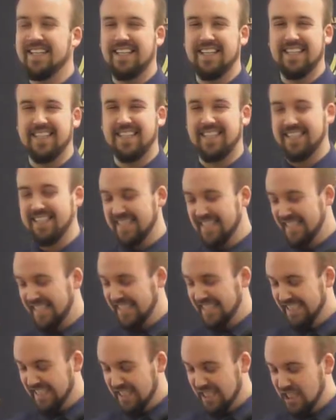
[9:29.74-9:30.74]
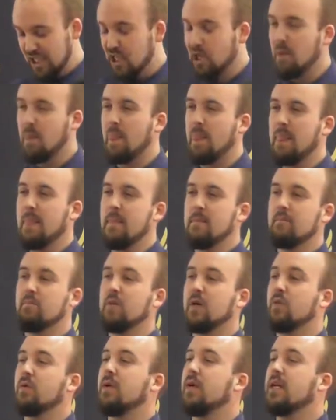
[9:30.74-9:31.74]
But
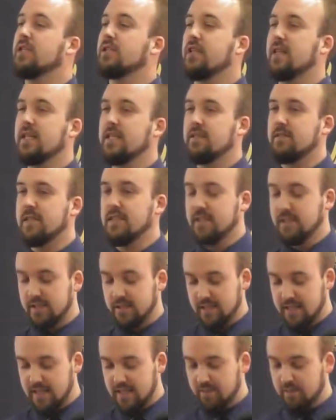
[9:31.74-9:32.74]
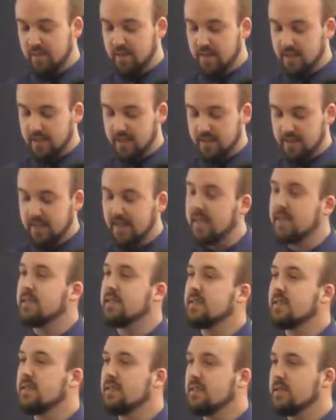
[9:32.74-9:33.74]
we're all trying to reach the same thing, and
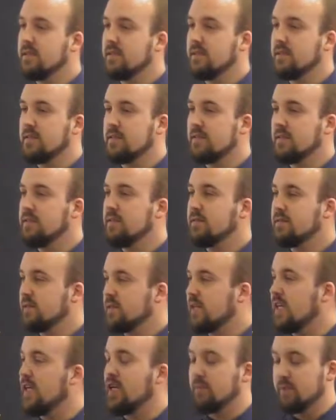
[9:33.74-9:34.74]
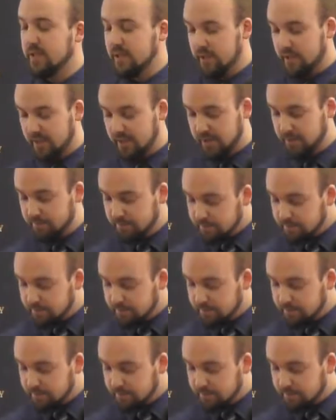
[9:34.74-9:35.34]
that's to help each other.